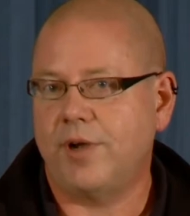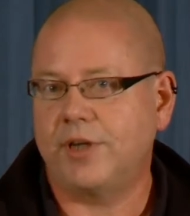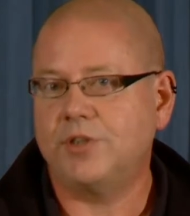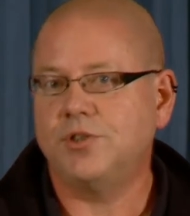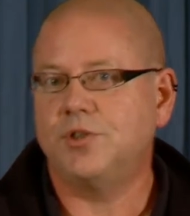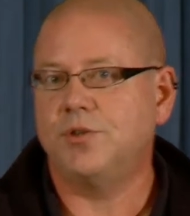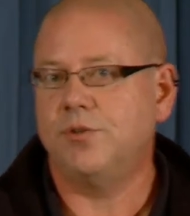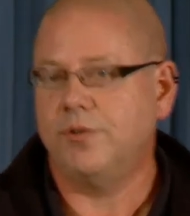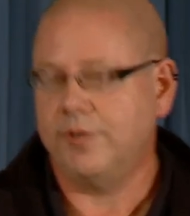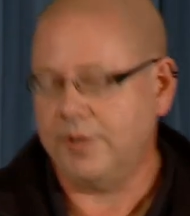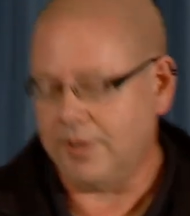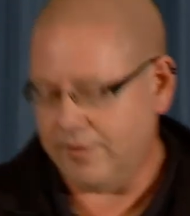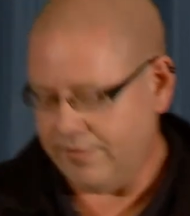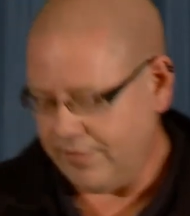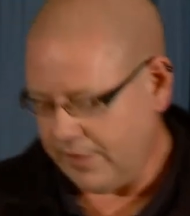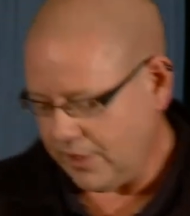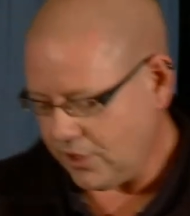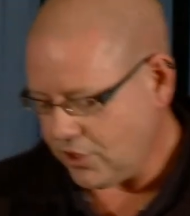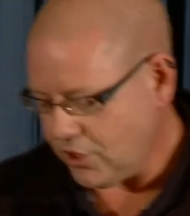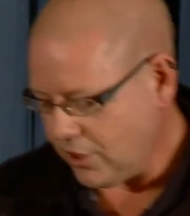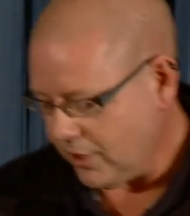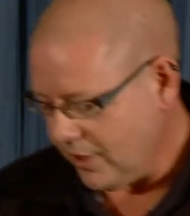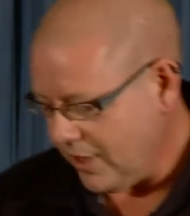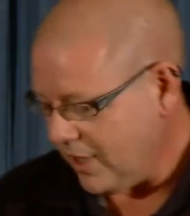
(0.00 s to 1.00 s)
and the
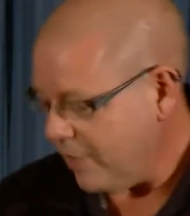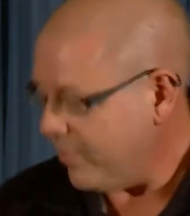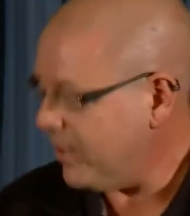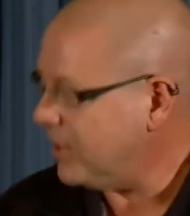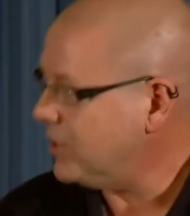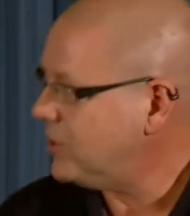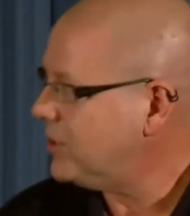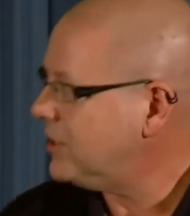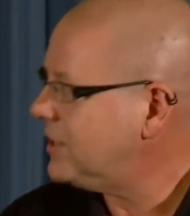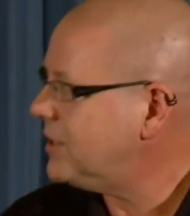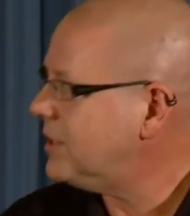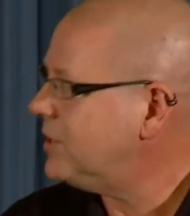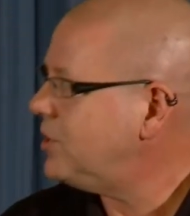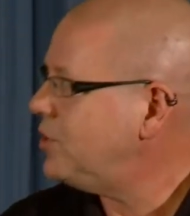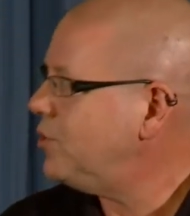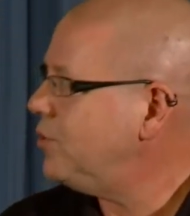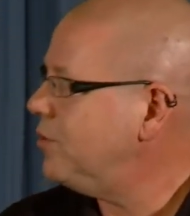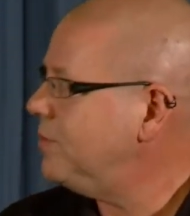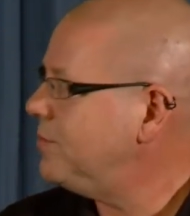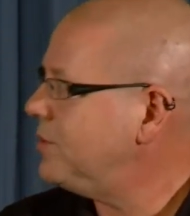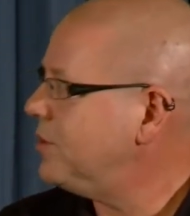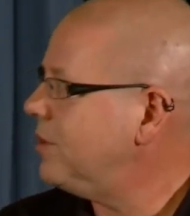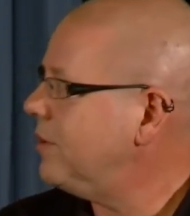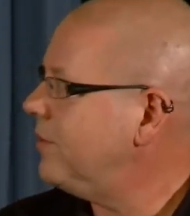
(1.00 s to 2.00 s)
functional images that you
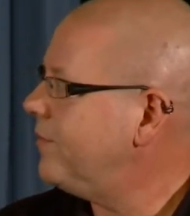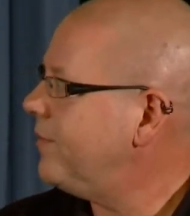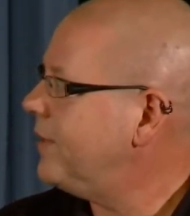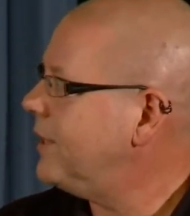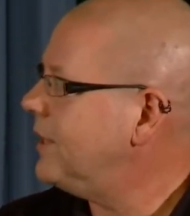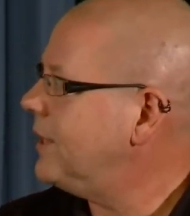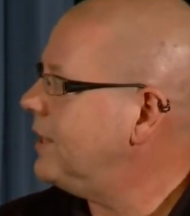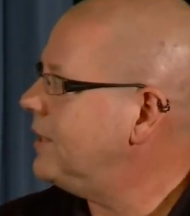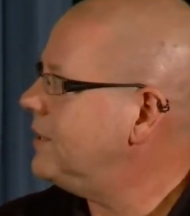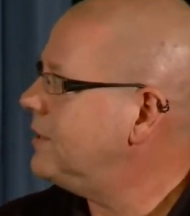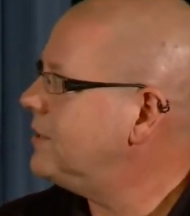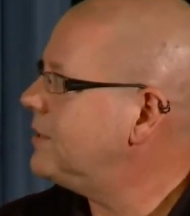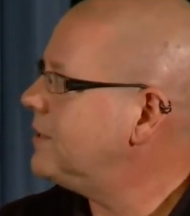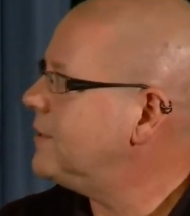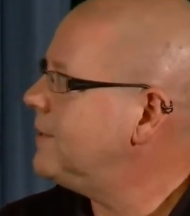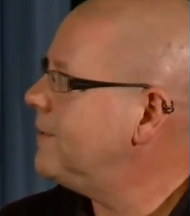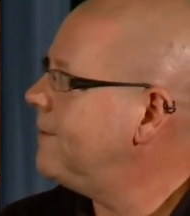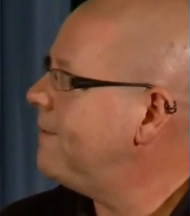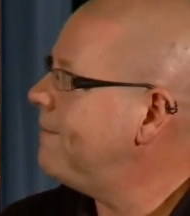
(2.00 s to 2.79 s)
observe in these.